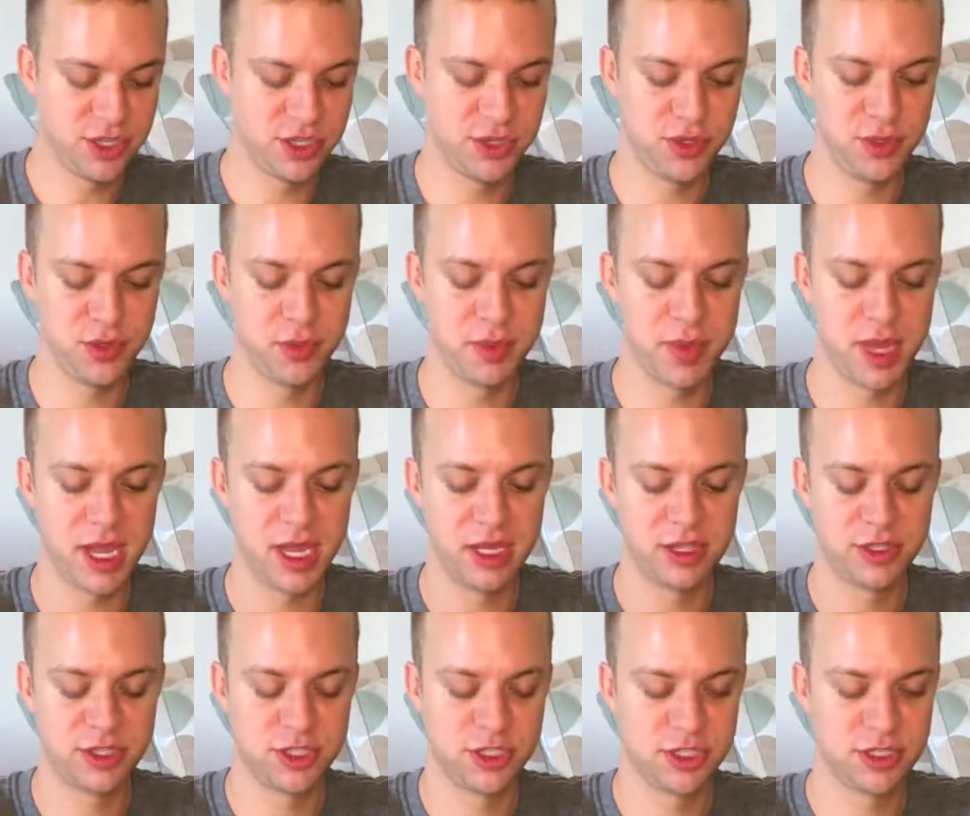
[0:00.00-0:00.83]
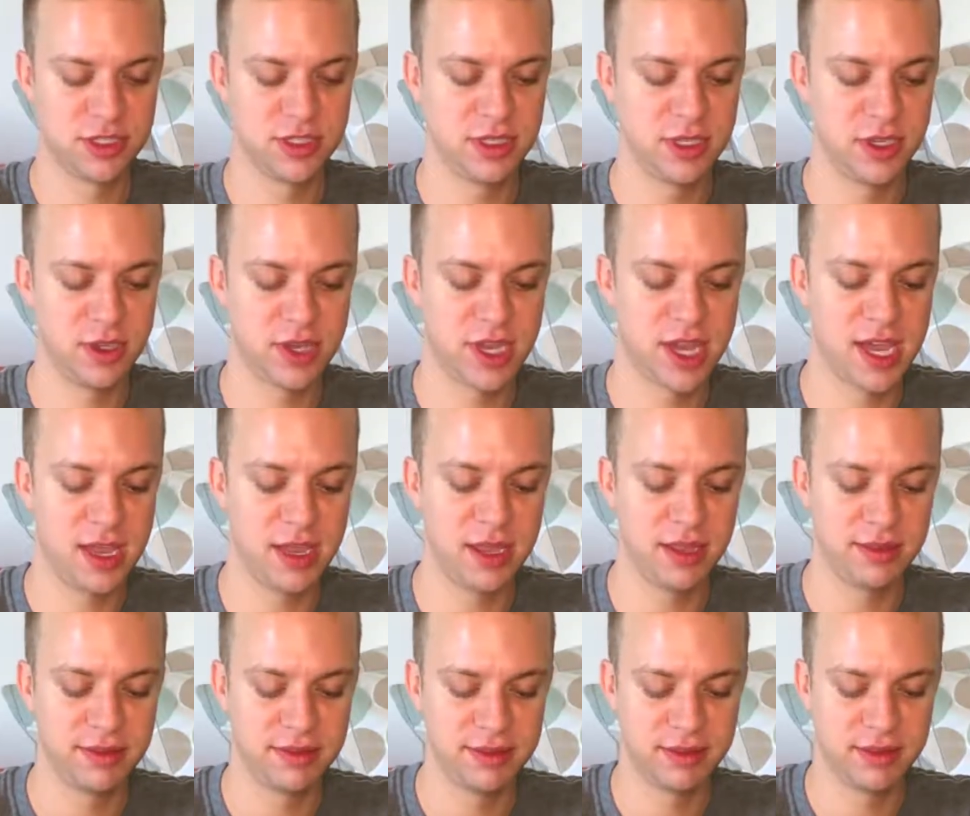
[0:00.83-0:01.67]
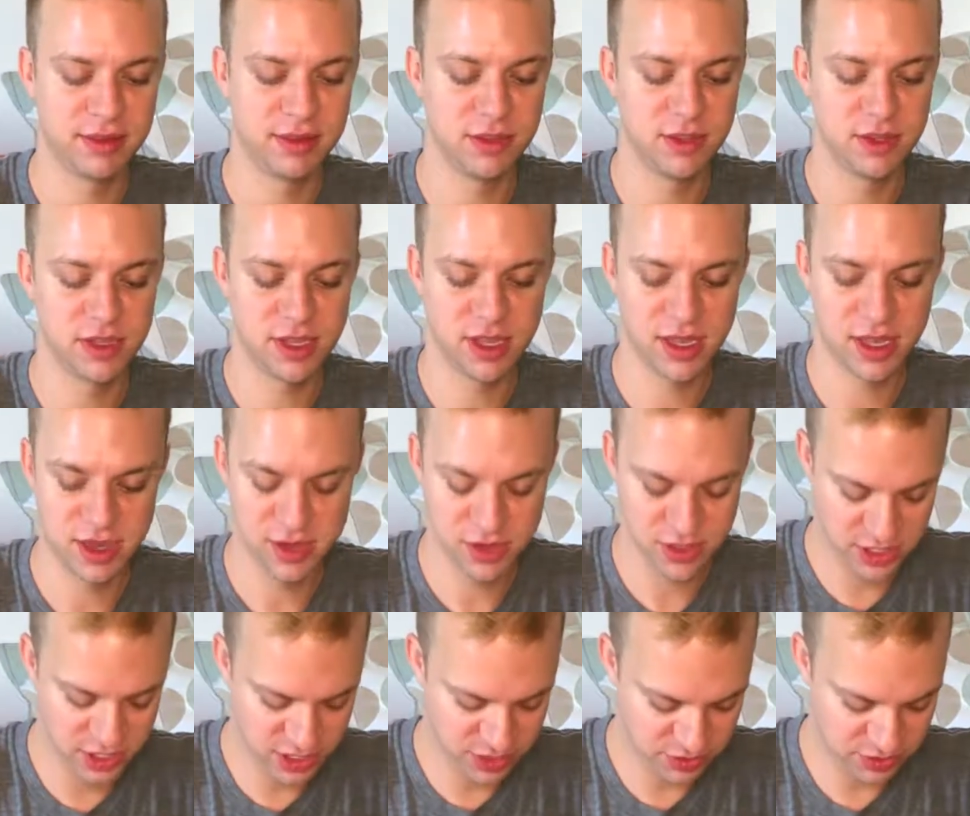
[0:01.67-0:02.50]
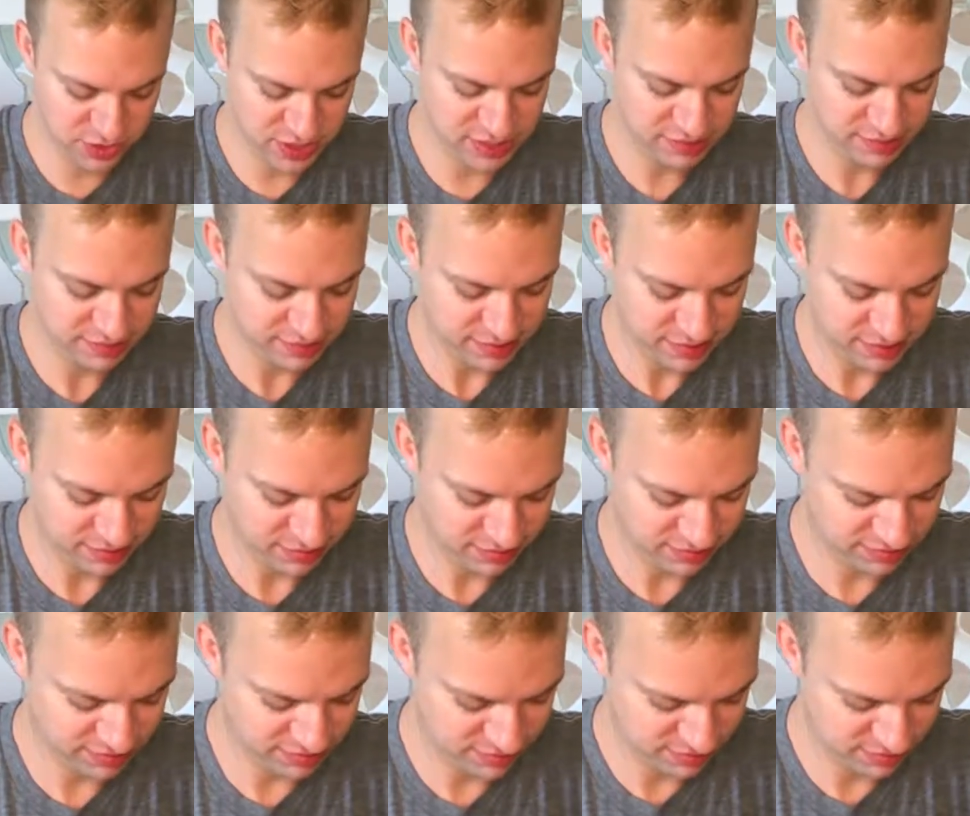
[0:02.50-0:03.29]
Too much, you guys. Look how cute this is.